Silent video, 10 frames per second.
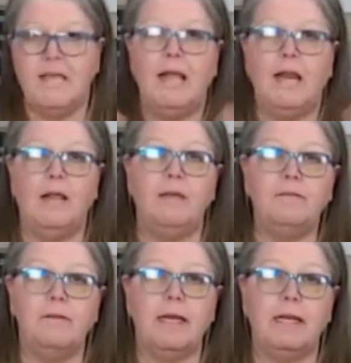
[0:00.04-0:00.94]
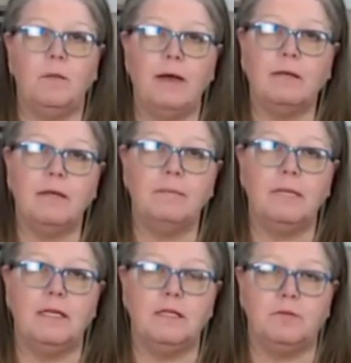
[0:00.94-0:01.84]
Hello everybody, welcome.
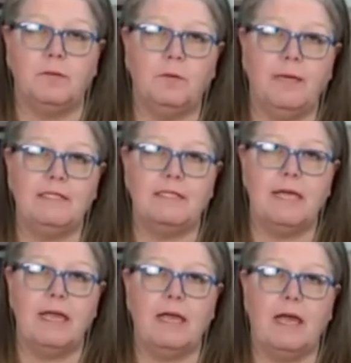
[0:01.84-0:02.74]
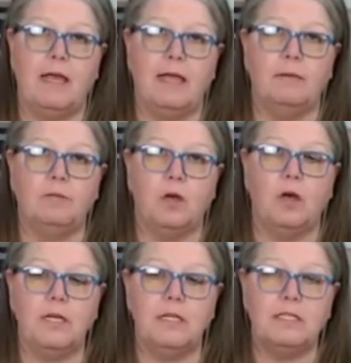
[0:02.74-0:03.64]
It is Wreath Wednesday. I am
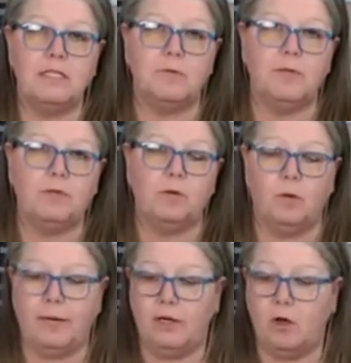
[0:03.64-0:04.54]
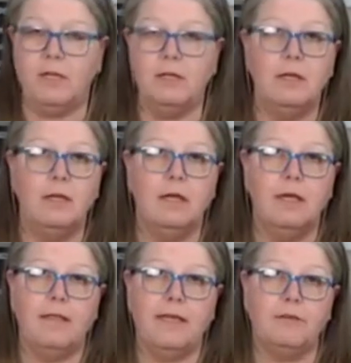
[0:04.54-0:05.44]
Dawn and this is Wreath Decor by Dawn.
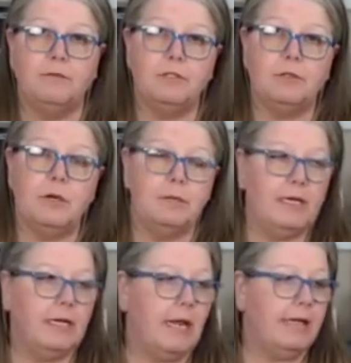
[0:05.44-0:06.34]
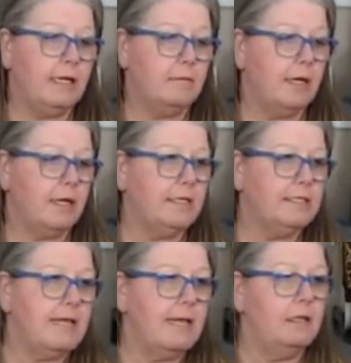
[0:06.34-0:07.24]
Thank you for joining me tonight. Come on in,
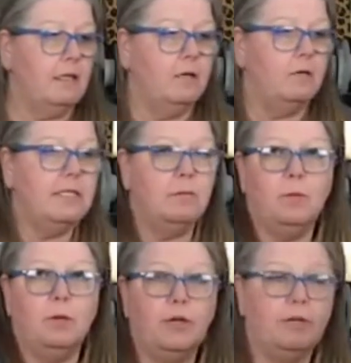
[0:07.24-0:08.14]
say hello, tell me where you're